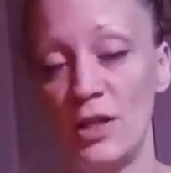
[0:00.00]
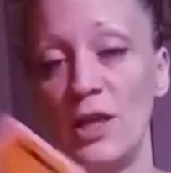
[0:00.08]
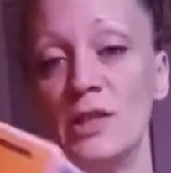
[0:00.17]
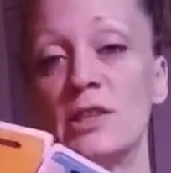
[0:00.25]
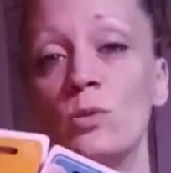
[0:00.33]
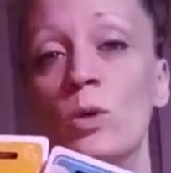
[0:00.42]

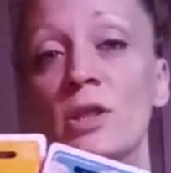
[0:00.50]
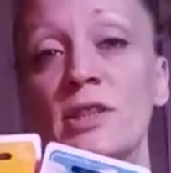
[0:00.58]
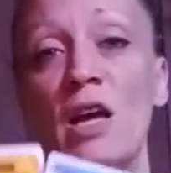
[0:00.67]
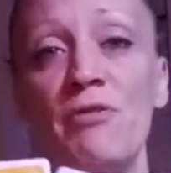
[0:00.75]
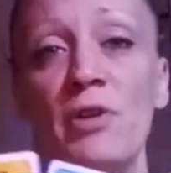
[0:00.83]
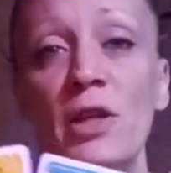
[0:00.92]
the Ace of Wands,
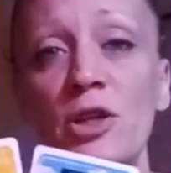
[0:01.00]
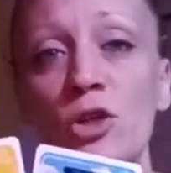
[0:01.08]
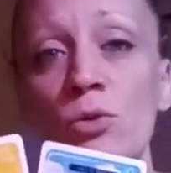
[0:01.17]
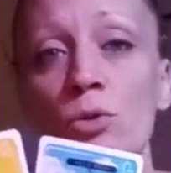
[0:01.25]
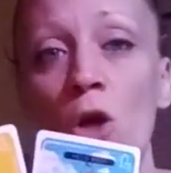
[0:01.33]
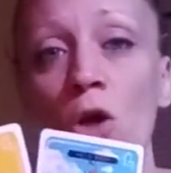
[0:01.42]
I feel like
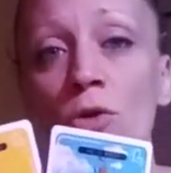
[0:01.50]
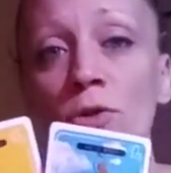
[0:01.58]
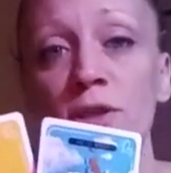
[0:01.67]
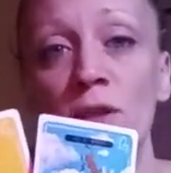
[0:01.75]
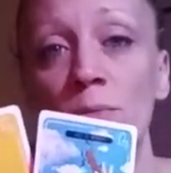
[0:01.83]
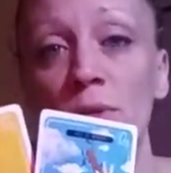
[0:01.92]
you know
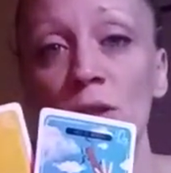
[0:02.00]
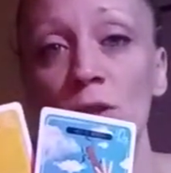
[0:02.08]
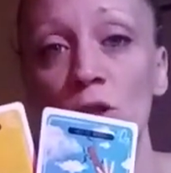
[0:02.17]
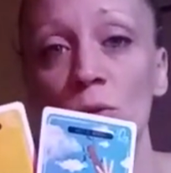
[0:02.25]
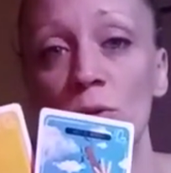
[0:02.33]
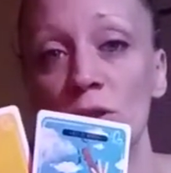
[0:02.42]
something
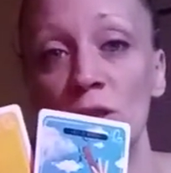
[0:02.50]
new